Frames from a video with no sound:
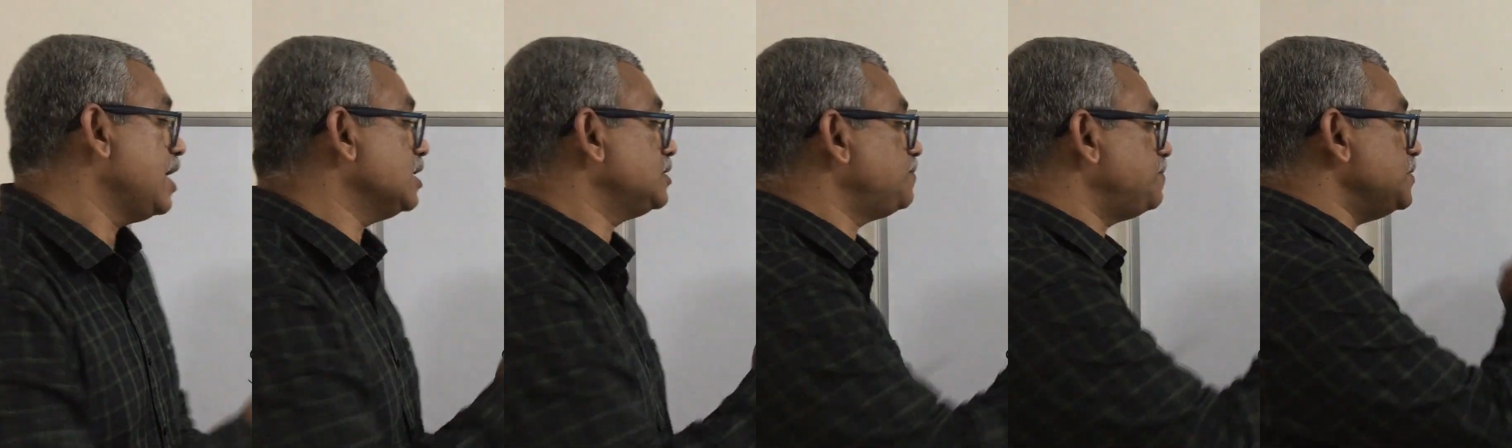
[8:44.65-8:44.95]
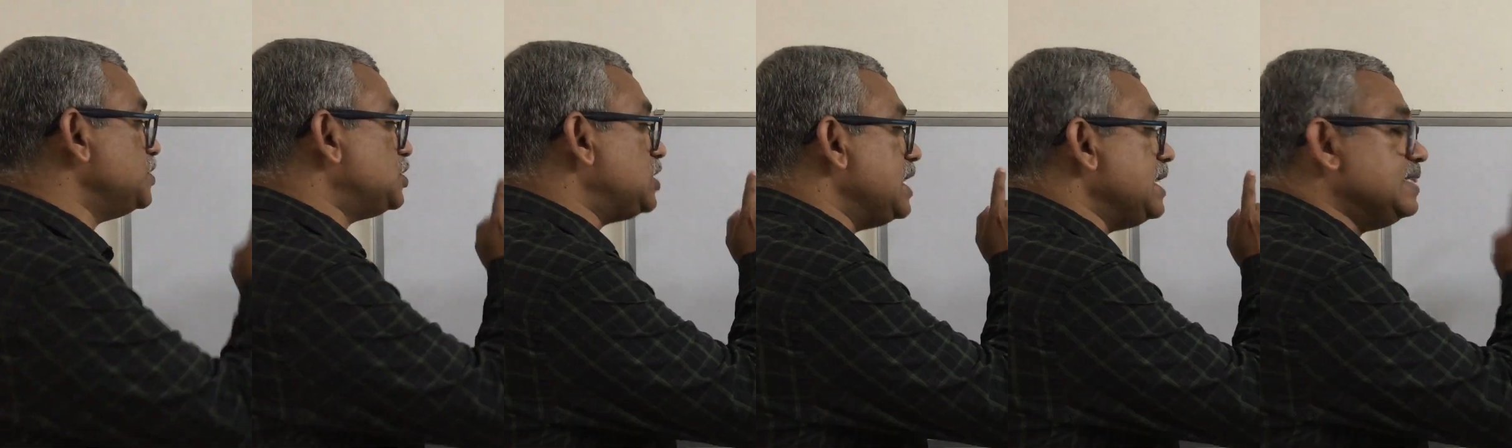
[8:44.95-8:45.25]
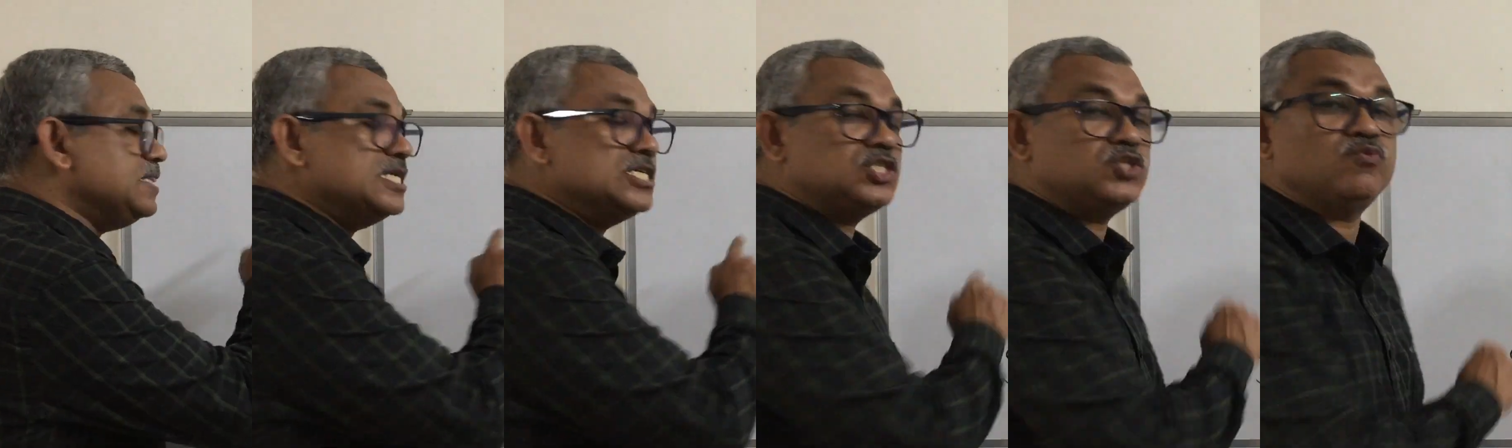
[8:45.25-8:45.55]

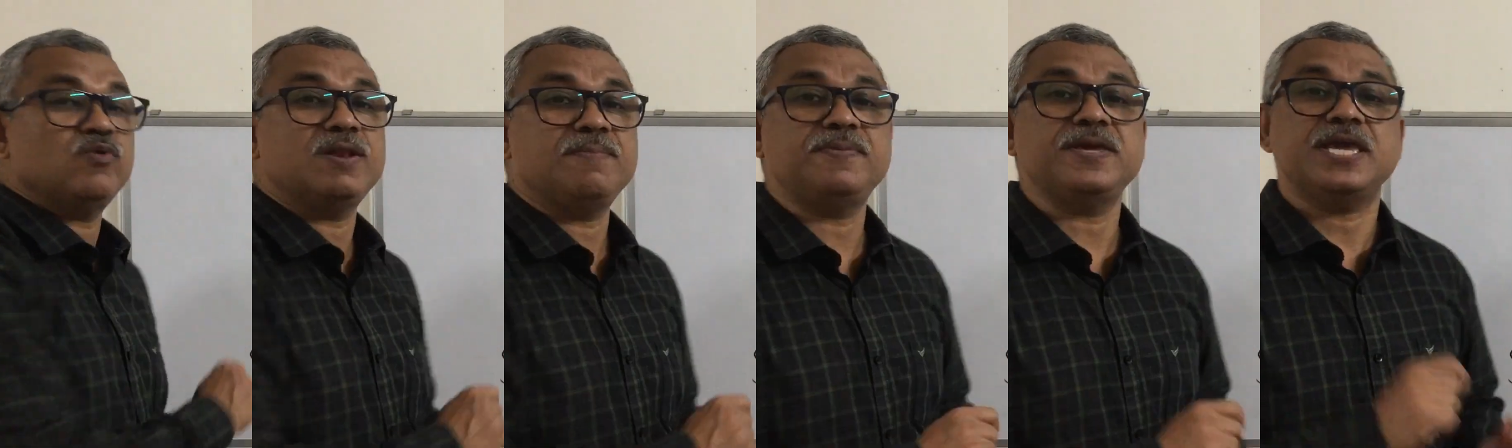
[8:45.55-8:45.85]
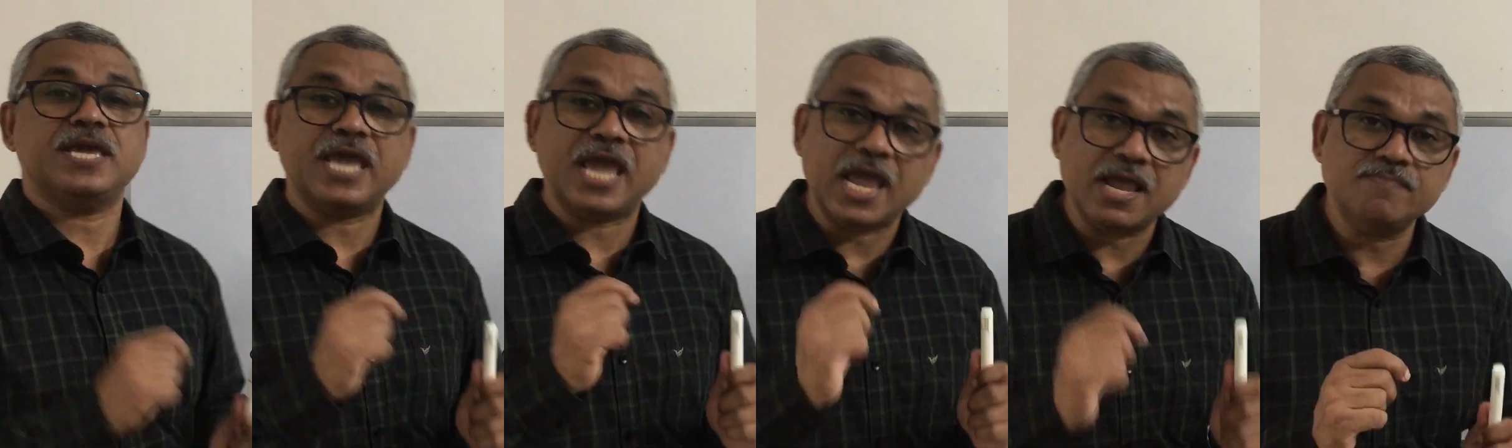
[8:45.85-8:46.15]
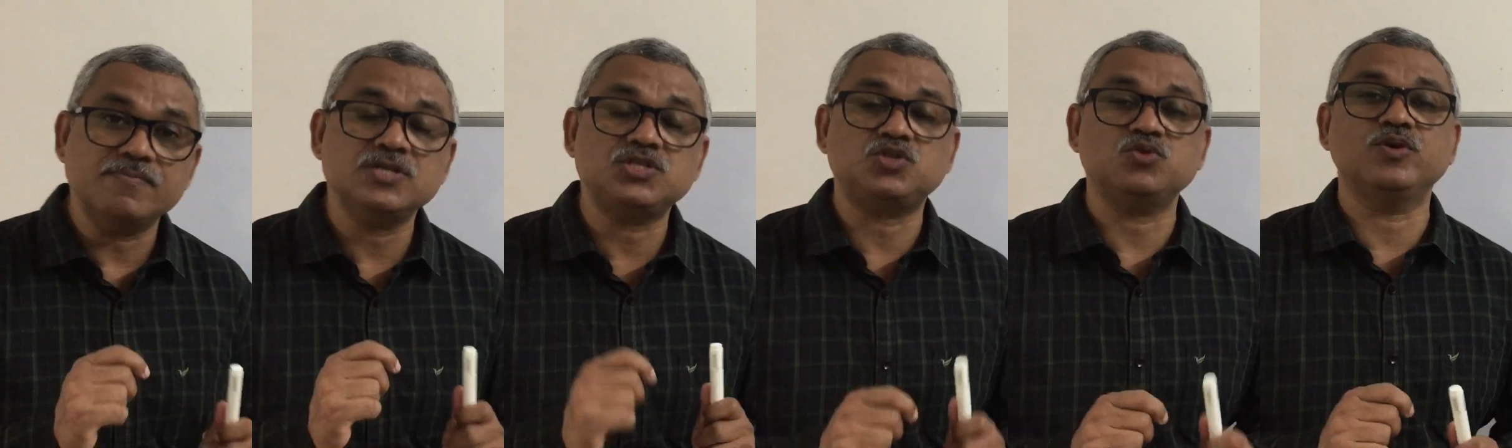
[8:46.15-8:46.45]
Especially this will be
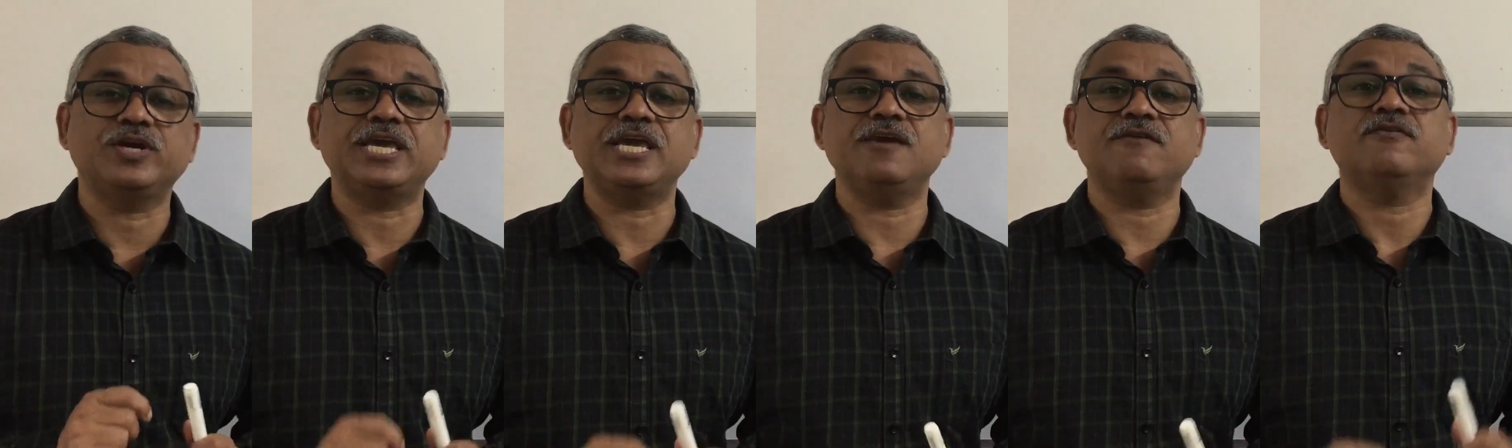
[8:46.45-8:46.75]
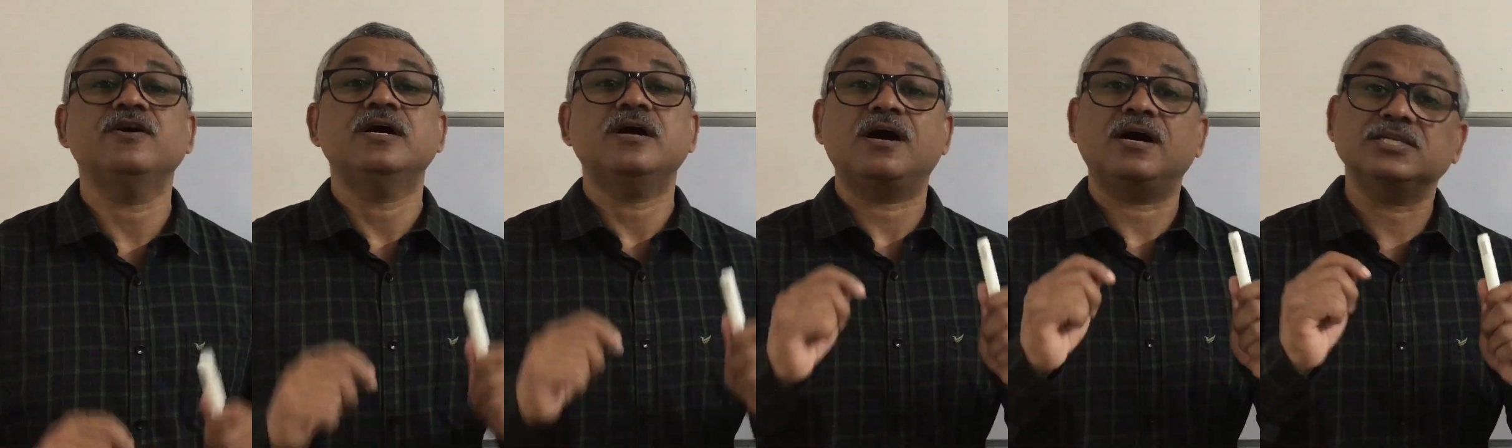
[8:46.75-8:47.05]
able to give